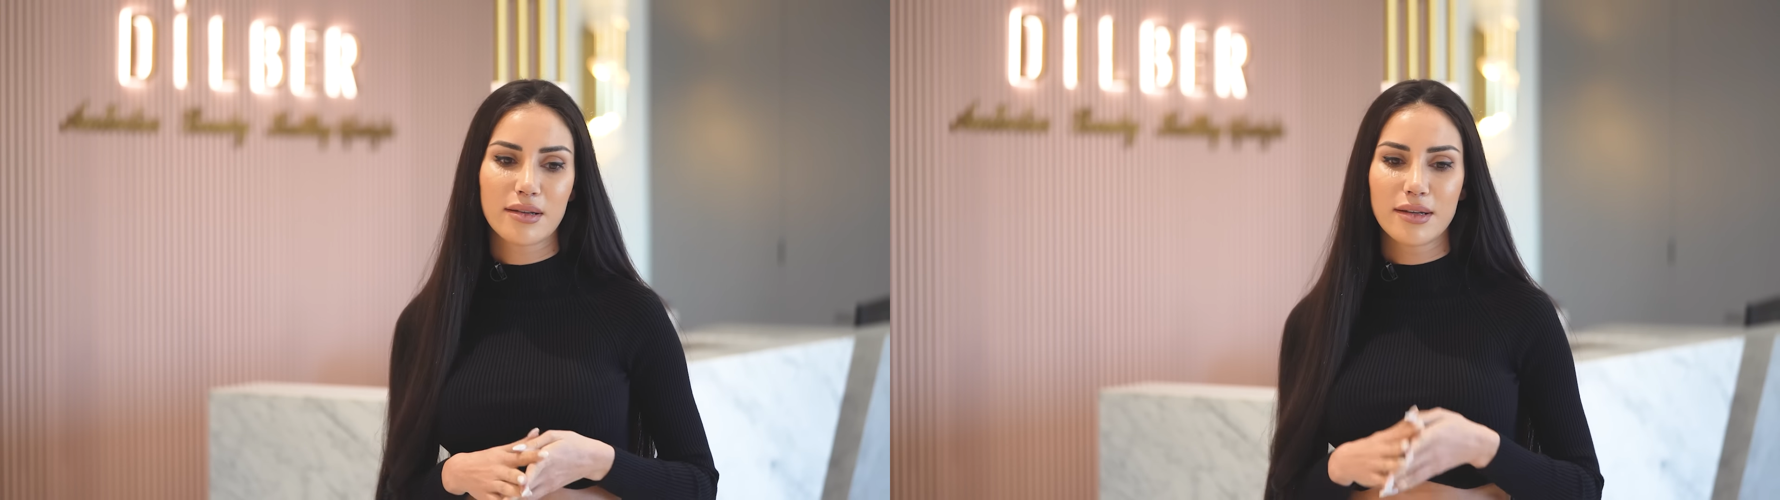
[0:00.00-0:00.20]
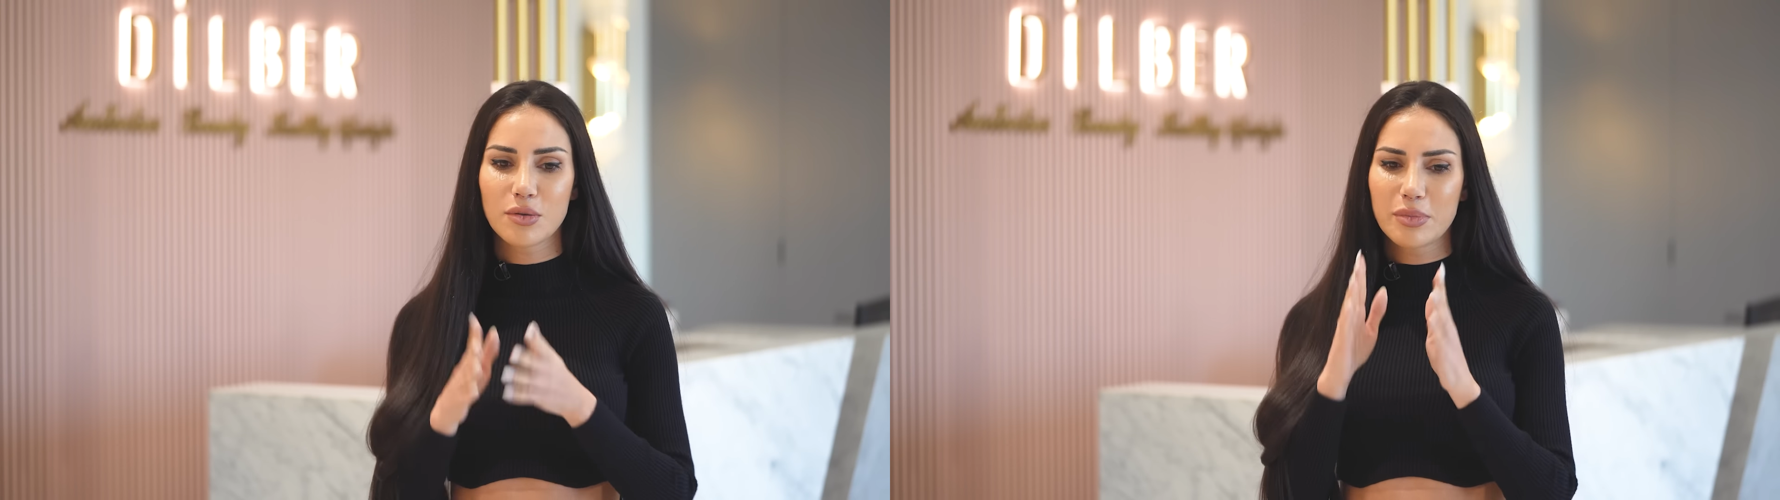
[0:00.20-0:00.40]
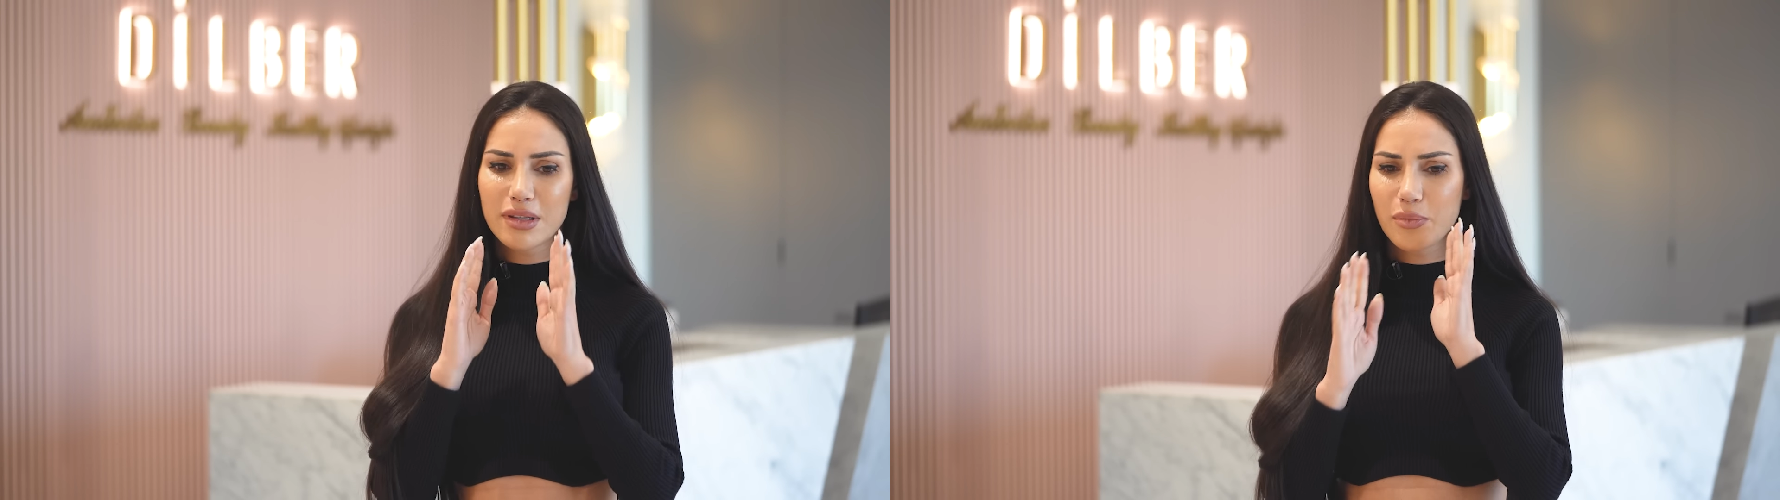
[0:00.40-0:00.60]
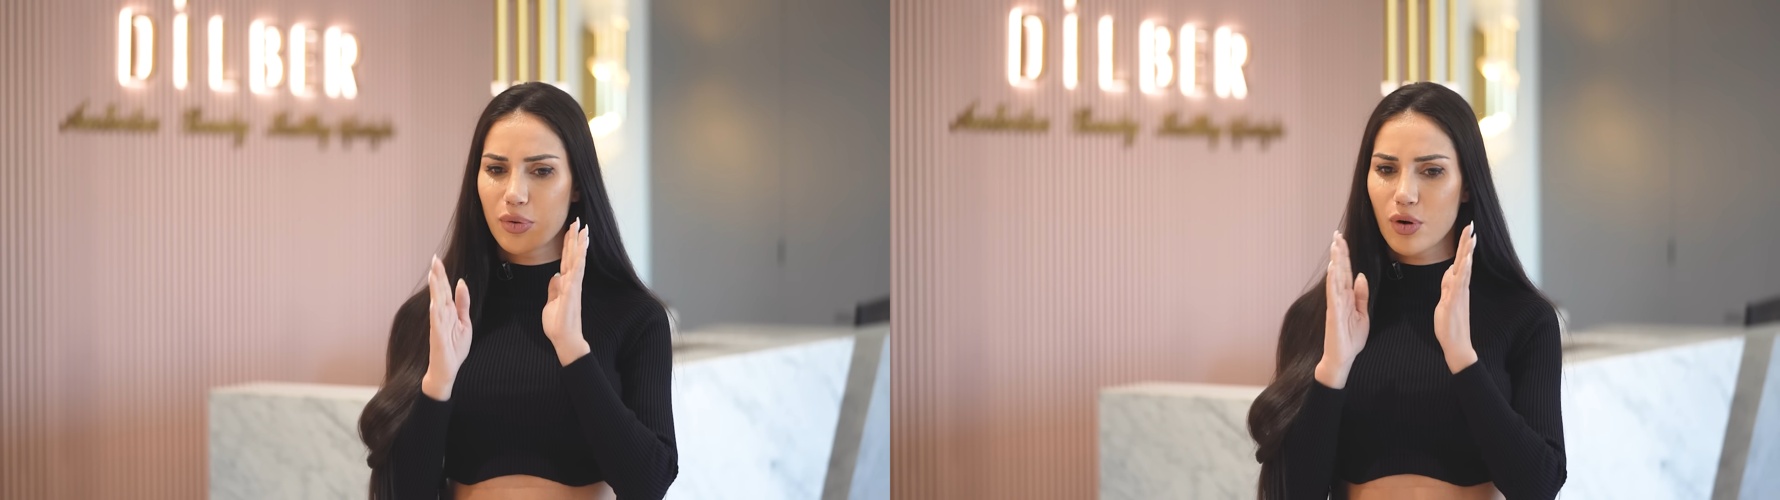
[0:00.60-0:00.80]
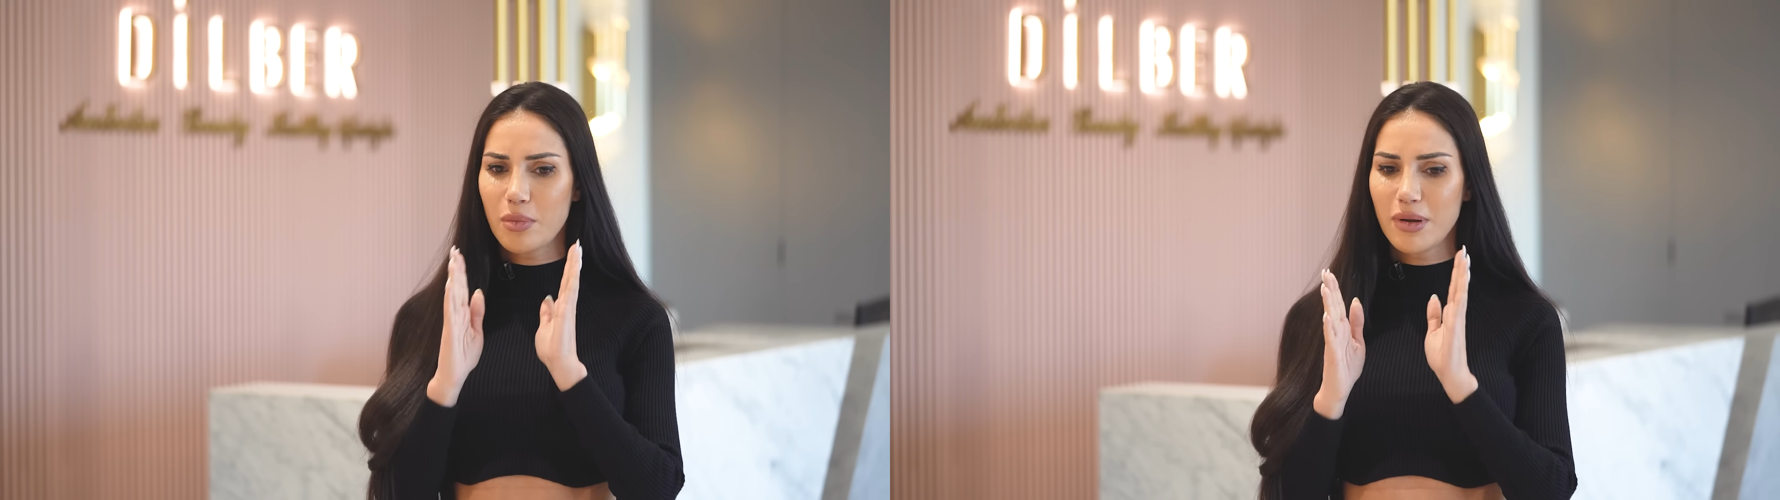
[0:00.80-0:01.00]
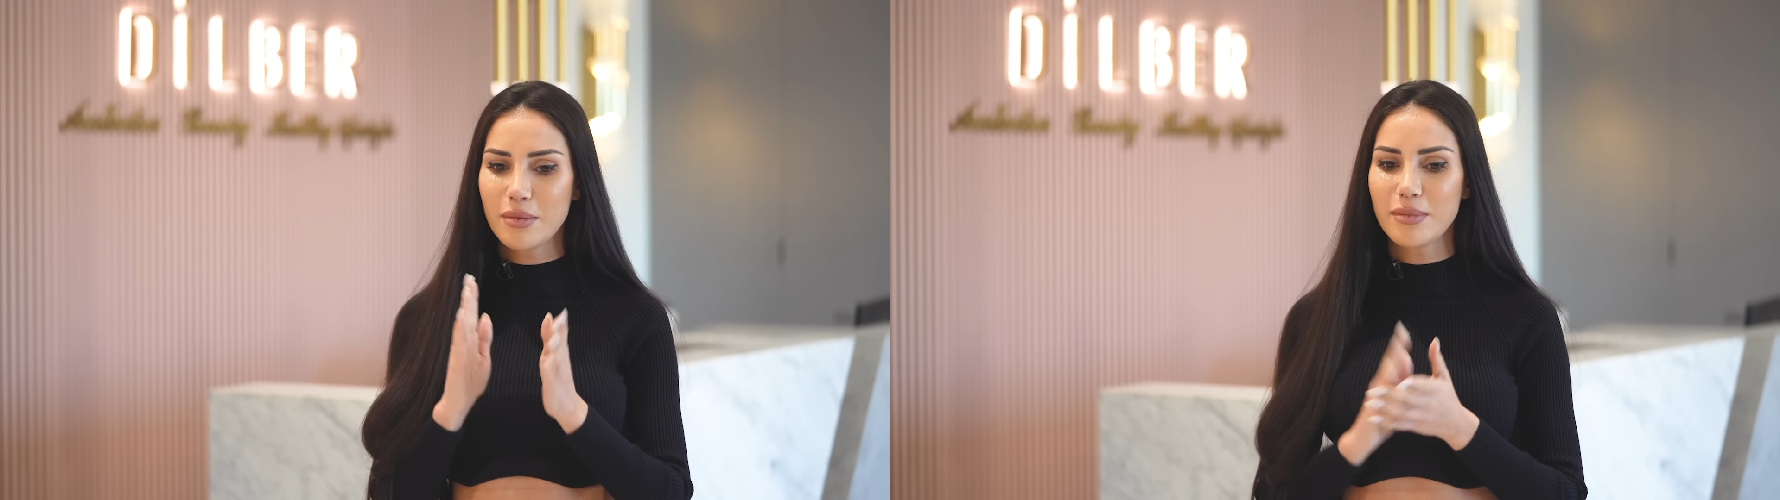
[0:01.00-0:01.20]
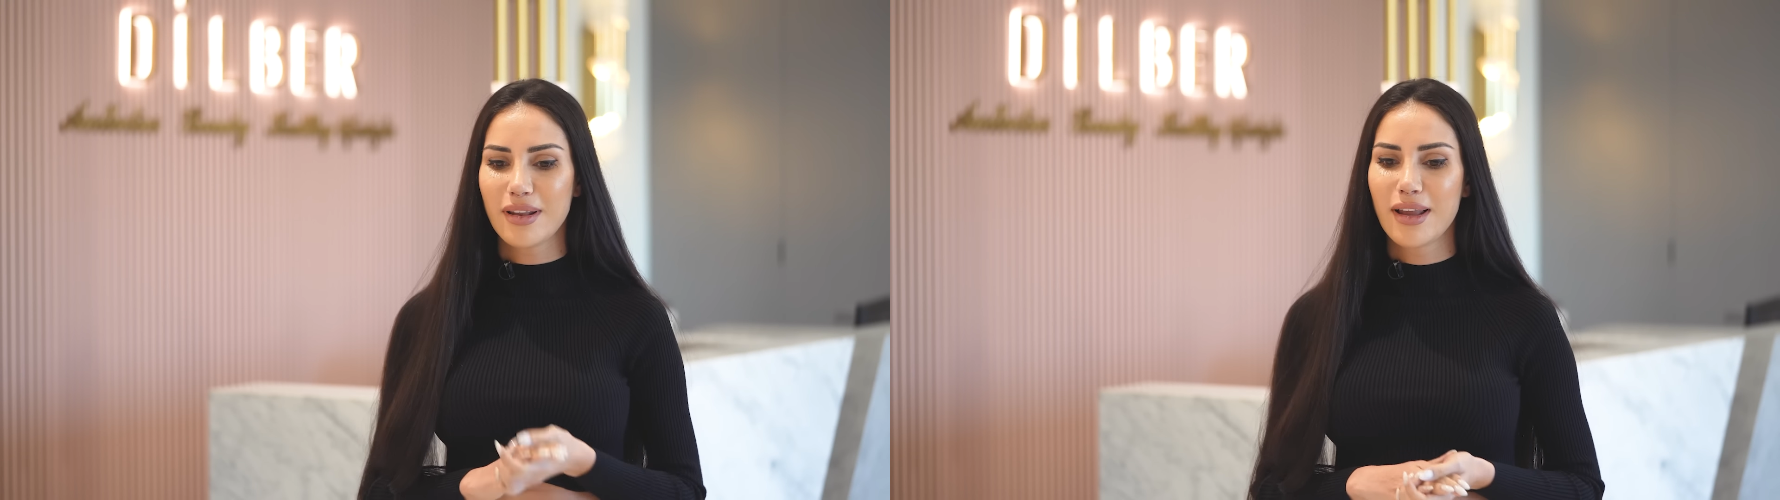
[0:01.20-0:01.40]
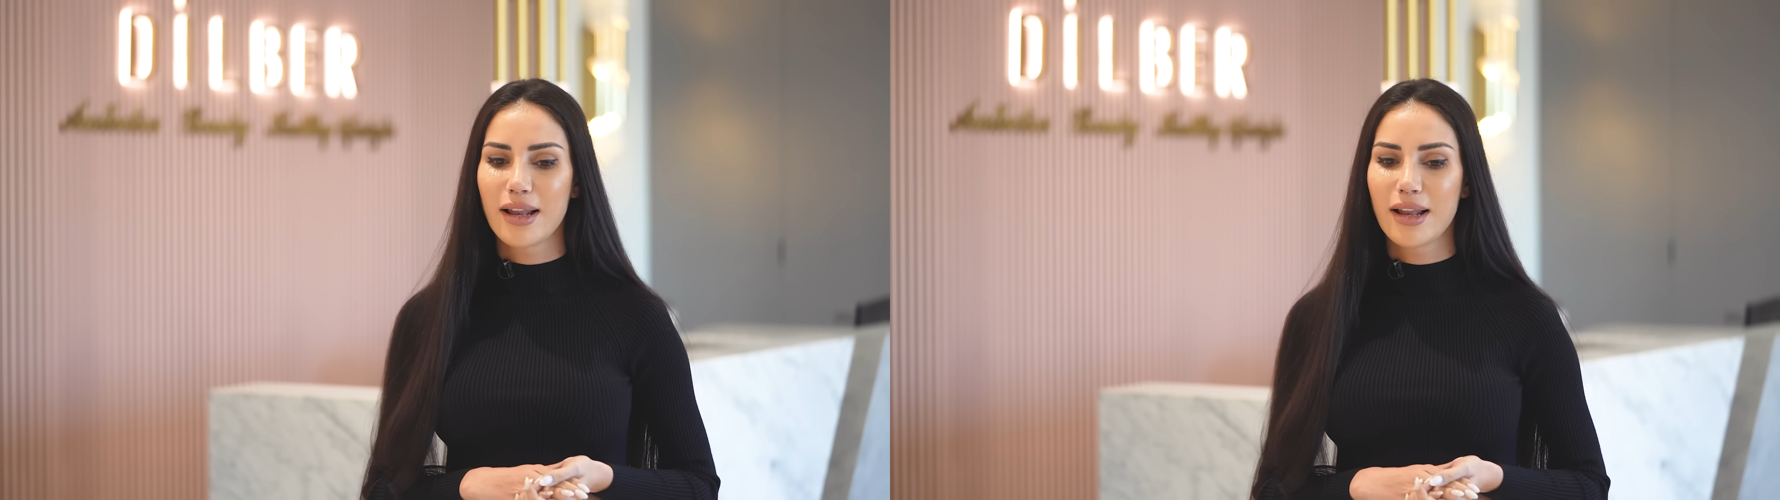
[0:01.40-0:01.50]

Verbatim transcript: a little bit of problem,